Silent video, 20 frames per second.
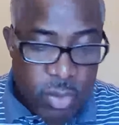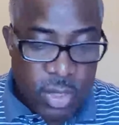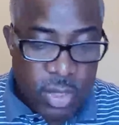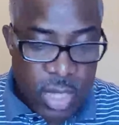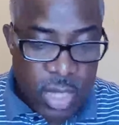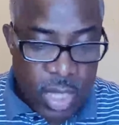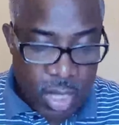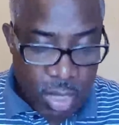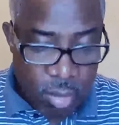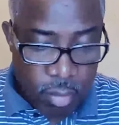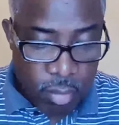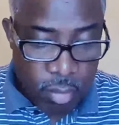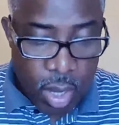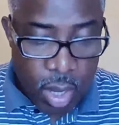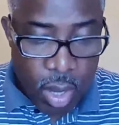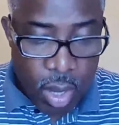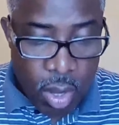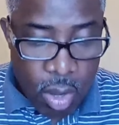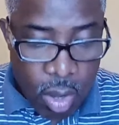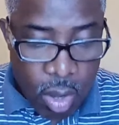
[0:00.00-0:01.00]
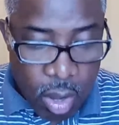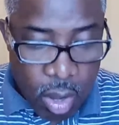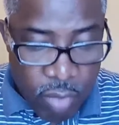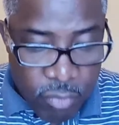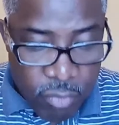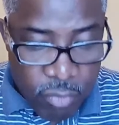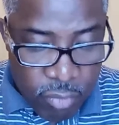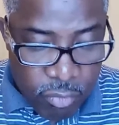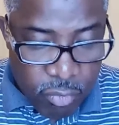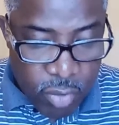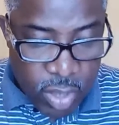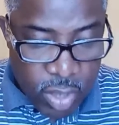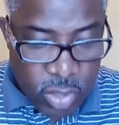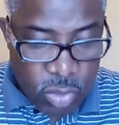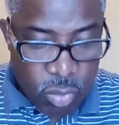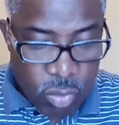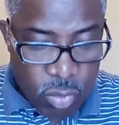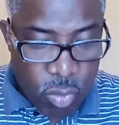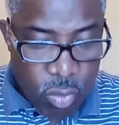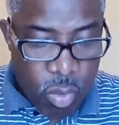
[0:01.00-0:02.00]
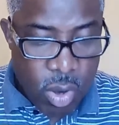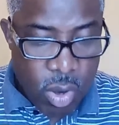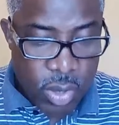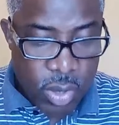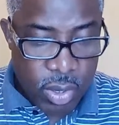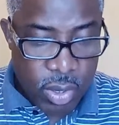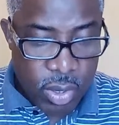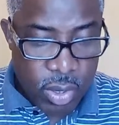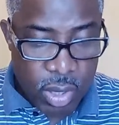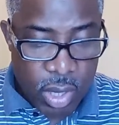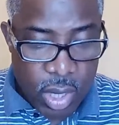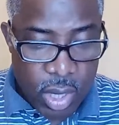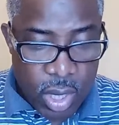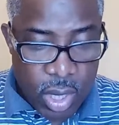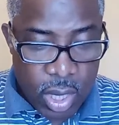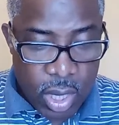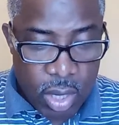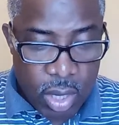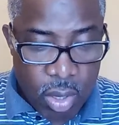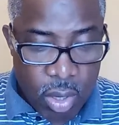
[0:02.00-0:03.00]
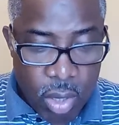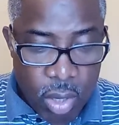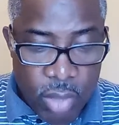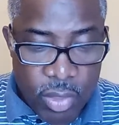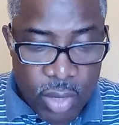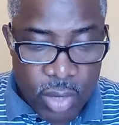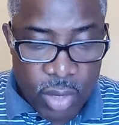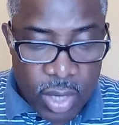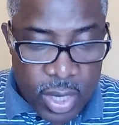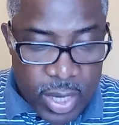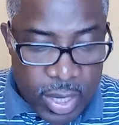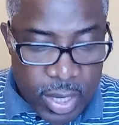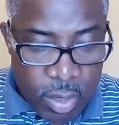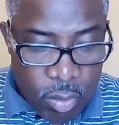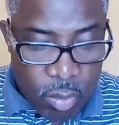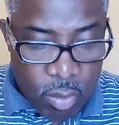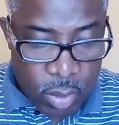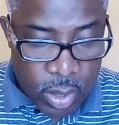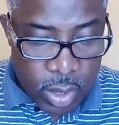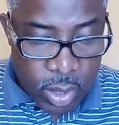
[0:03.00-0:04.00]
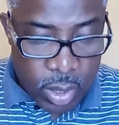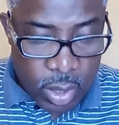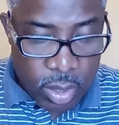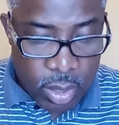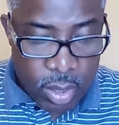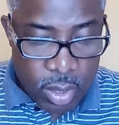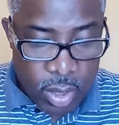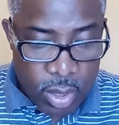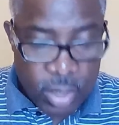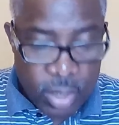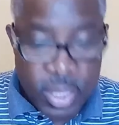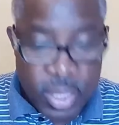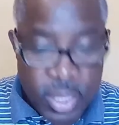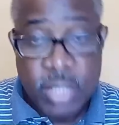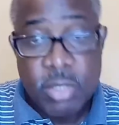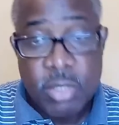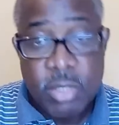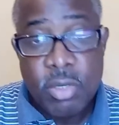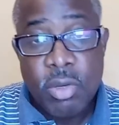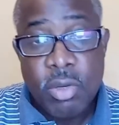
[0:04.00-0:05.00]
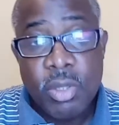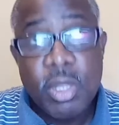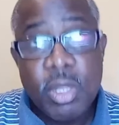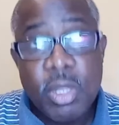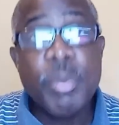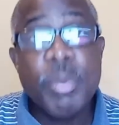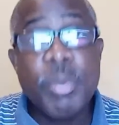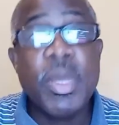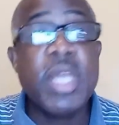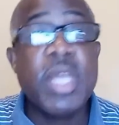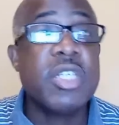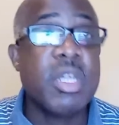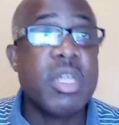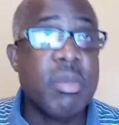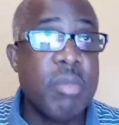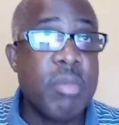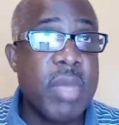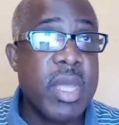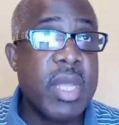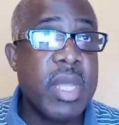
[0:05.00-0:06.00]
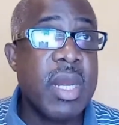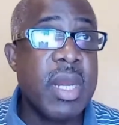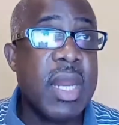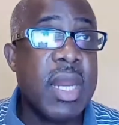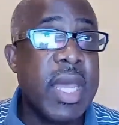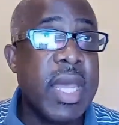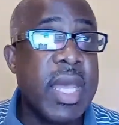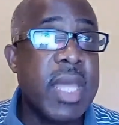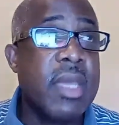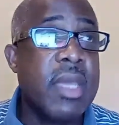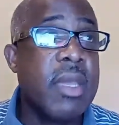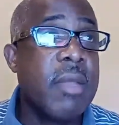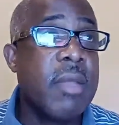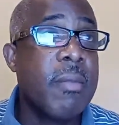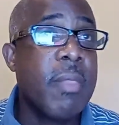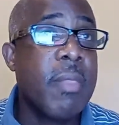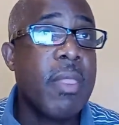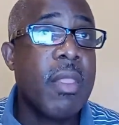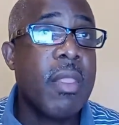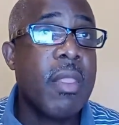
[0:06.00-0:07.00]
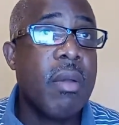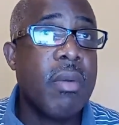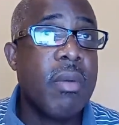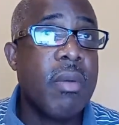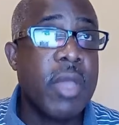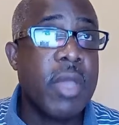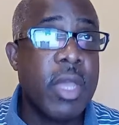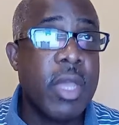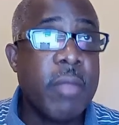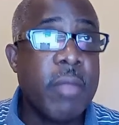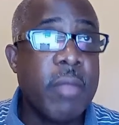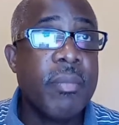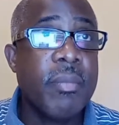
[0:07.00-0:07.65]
Them. Offer fresh water and other liquid that the patient may like. Okay?